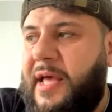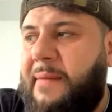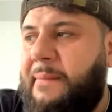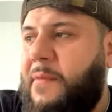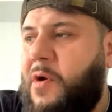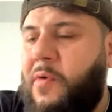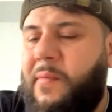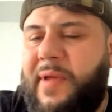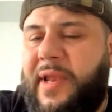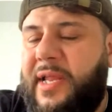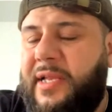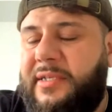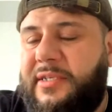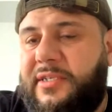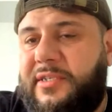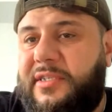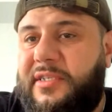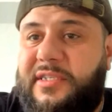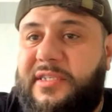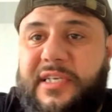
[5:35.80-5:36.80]
that moment, and
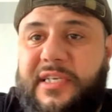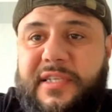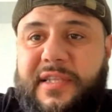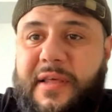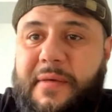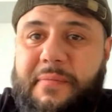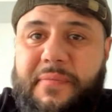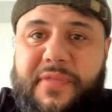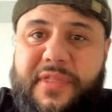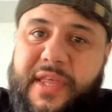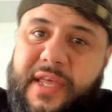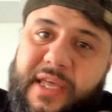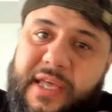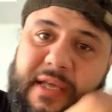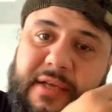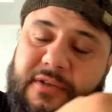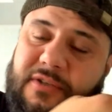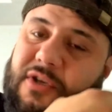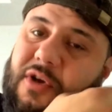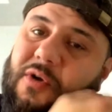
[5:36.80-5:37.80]
just to see them
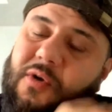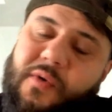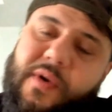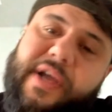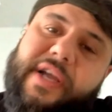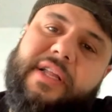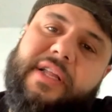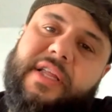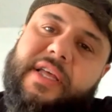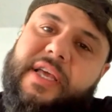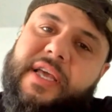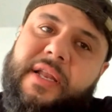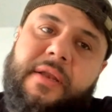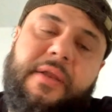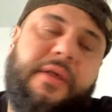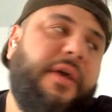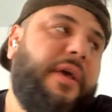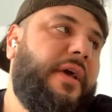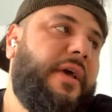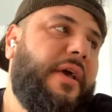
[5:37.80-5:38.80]
thinking so quickly,
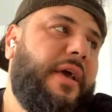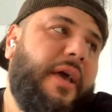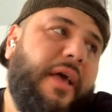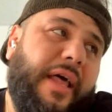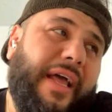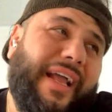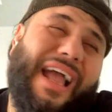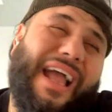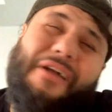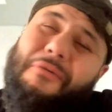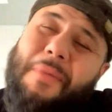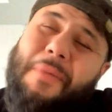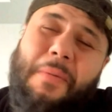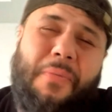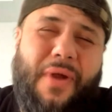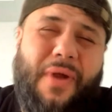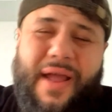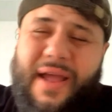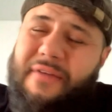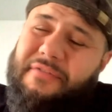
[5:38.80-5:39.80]
and like I
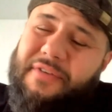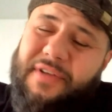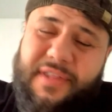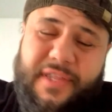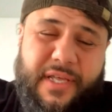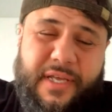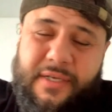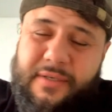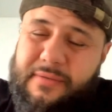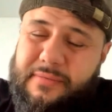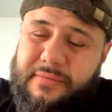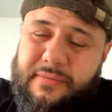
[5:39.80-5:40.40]
remember everything.